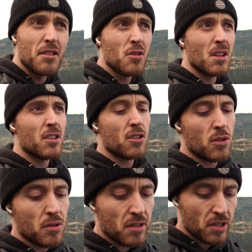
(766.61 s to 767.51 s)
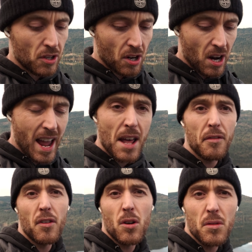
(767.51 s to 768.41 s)
you can use your
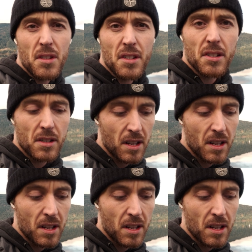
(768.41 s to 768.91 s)
headphones.